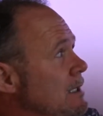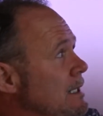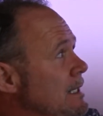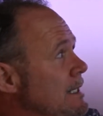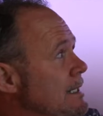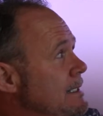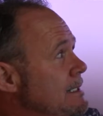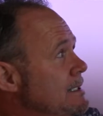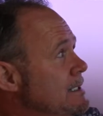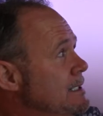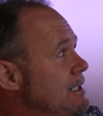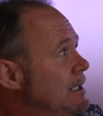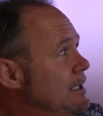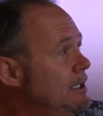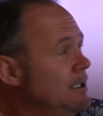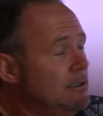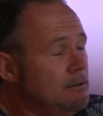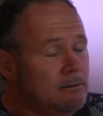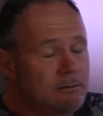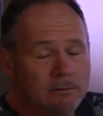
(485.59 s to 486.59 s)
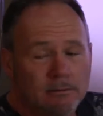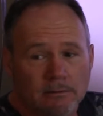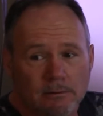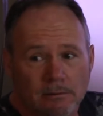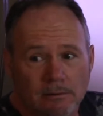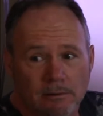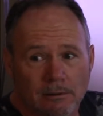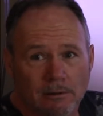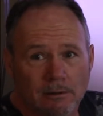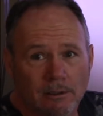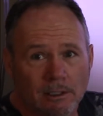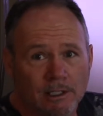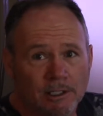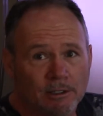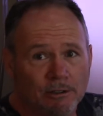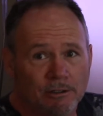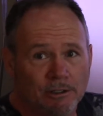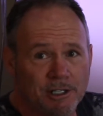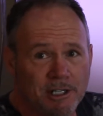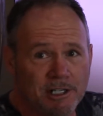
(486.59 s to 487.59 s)
It
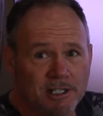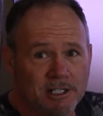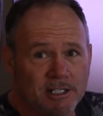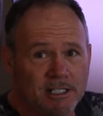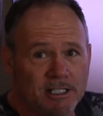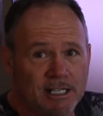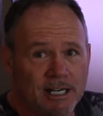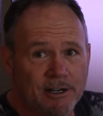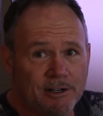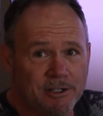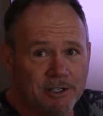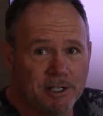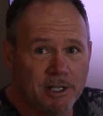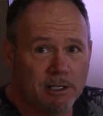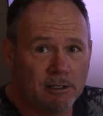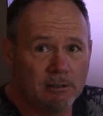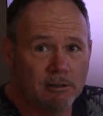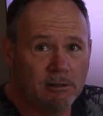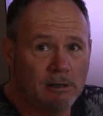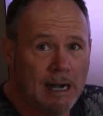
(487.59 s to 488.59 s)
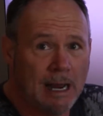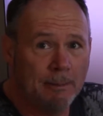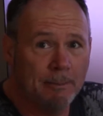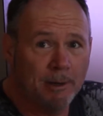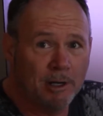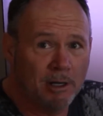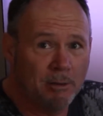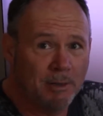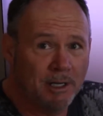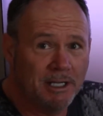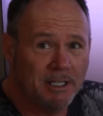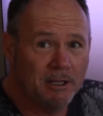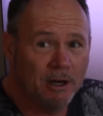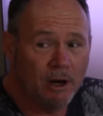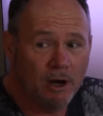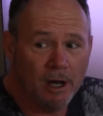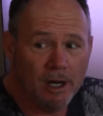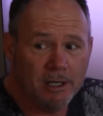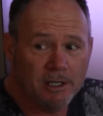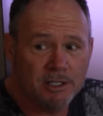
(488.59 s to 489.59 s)
literally scares the crap out of my
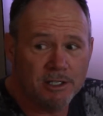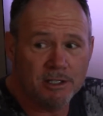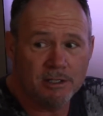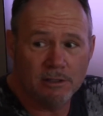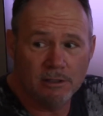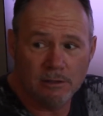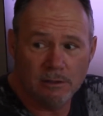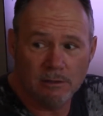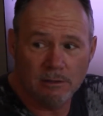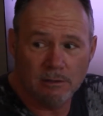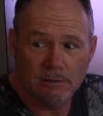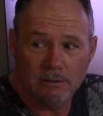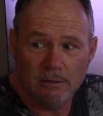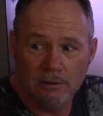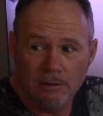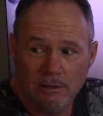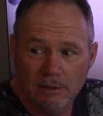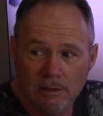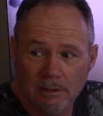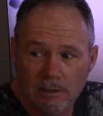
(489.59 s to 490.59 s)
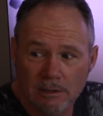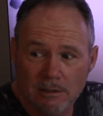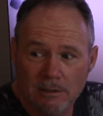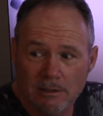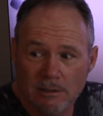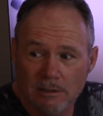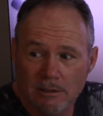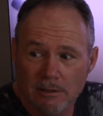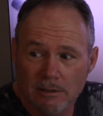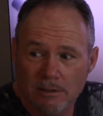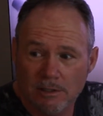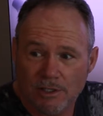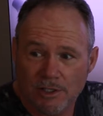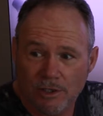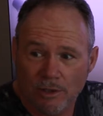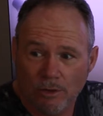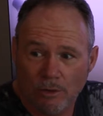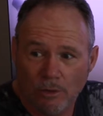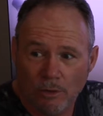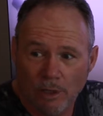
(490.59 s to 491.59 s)
dogs.
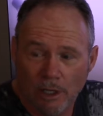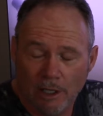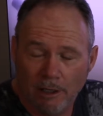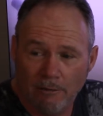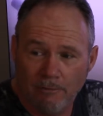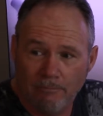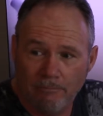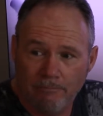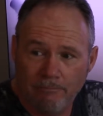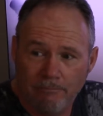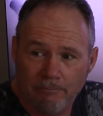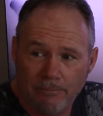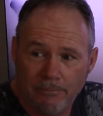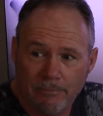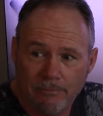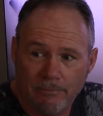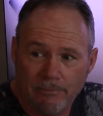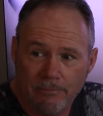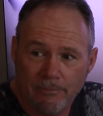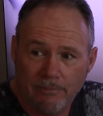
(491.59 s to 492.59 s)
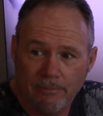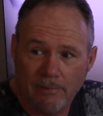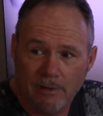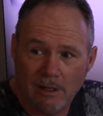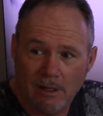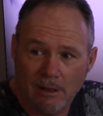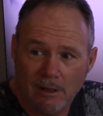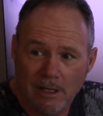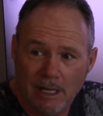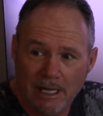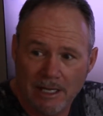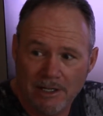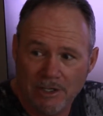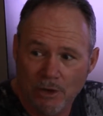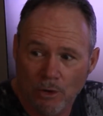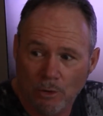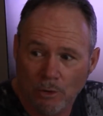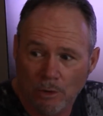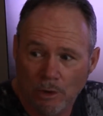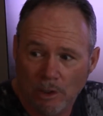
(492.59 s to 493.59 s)
So they
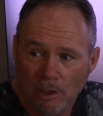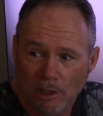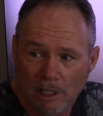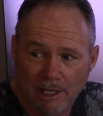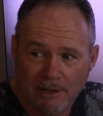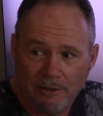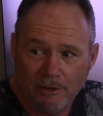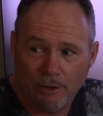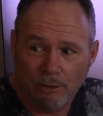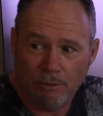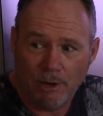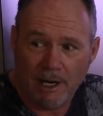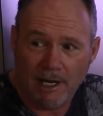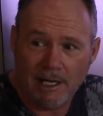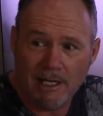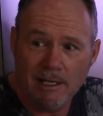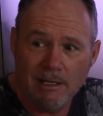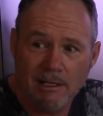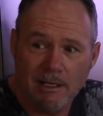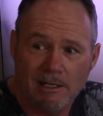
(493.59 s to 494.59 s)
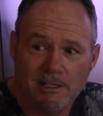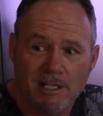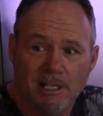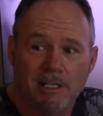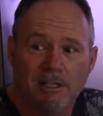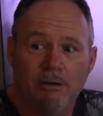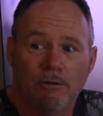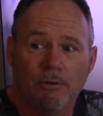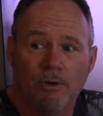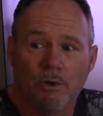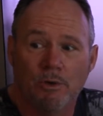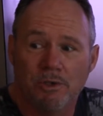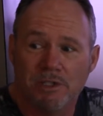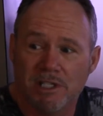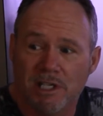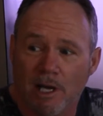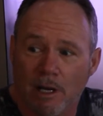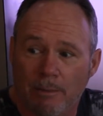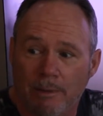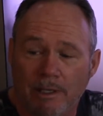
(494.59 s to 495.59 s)
don't look like they're ready because they don't know what's
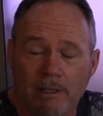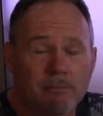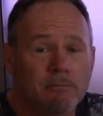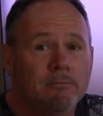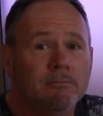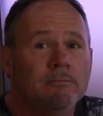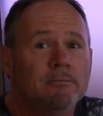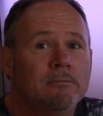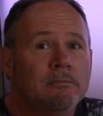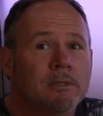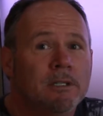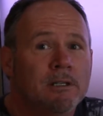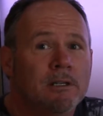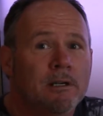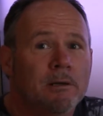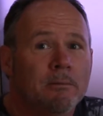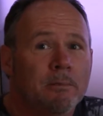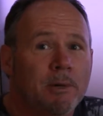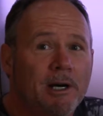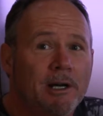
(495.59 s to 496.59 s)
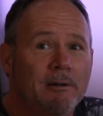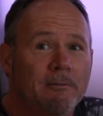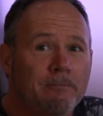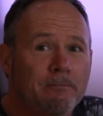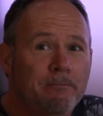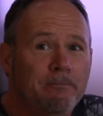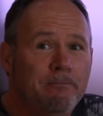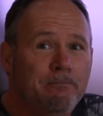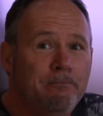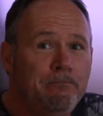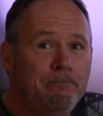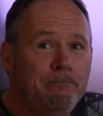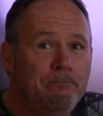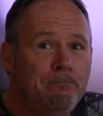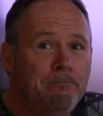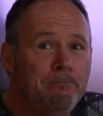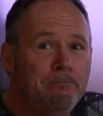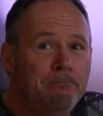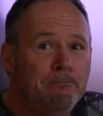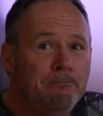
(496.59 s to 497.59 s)
coming. But
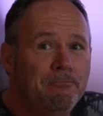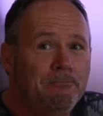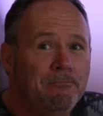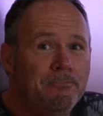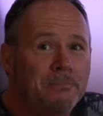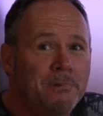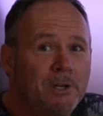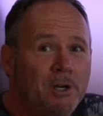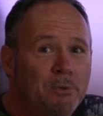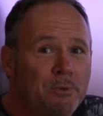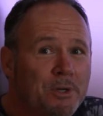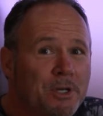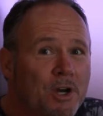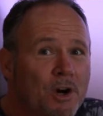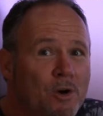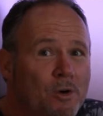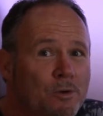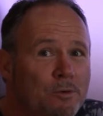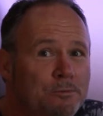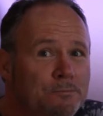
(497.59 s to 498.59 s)
here we go.